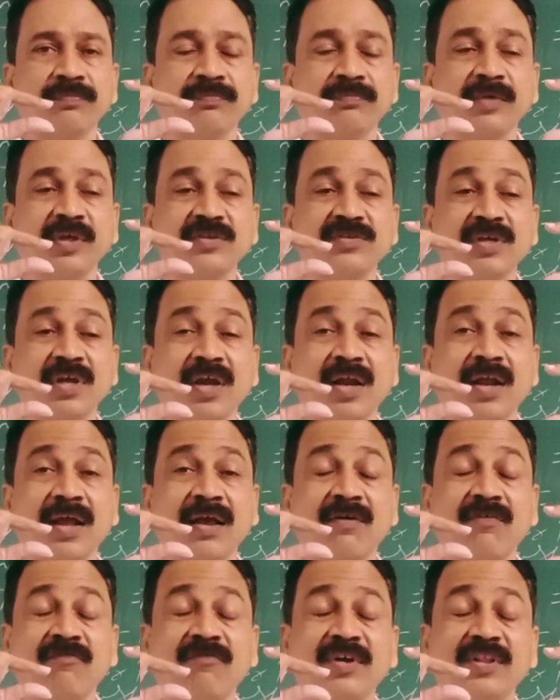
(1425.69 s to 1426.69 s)
Means
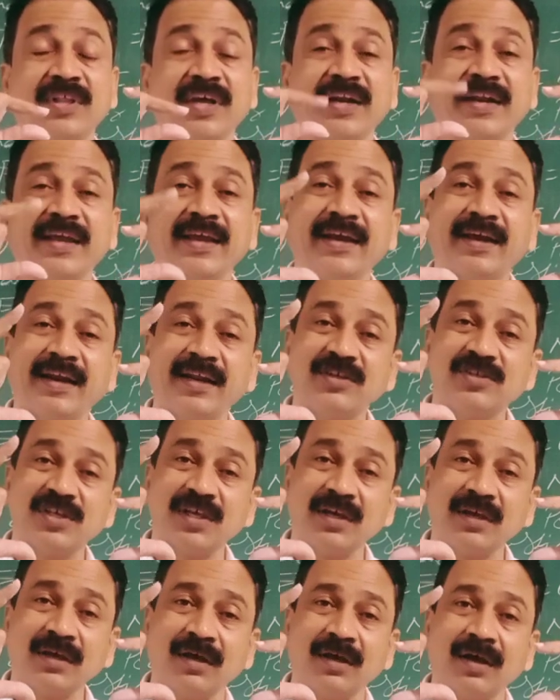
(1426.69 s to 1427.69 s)
whether
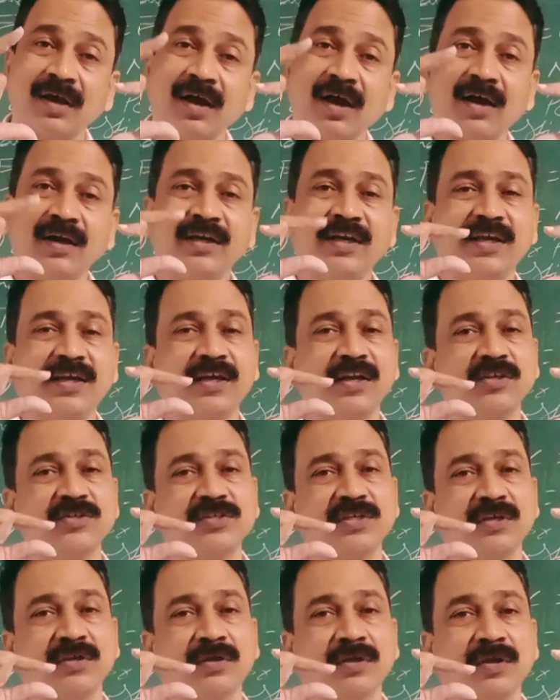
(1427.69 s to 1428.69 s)
increasing or
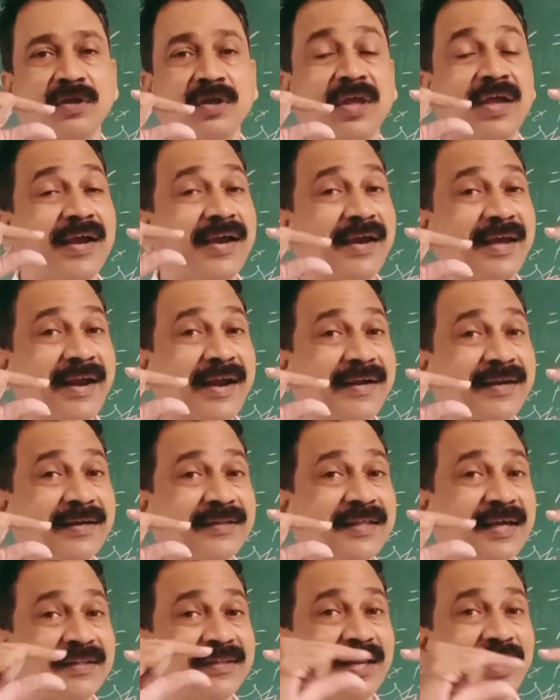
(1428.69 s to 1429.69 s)
decreasing, greater
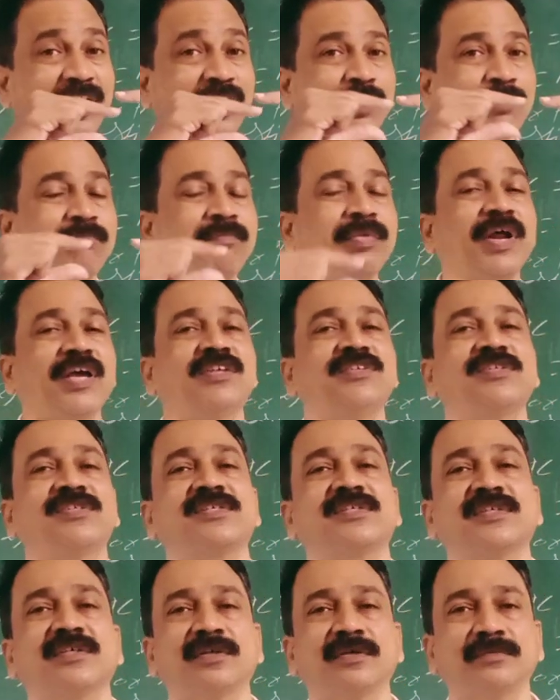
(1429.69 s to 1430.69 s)
than the
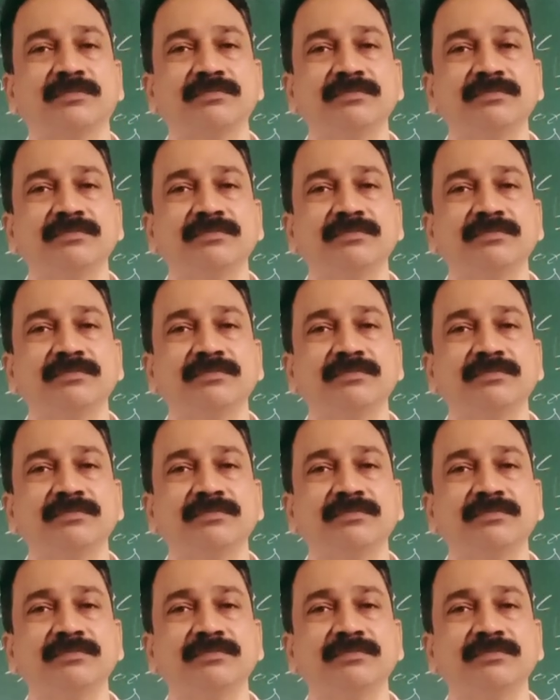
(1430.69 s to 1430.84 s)
price.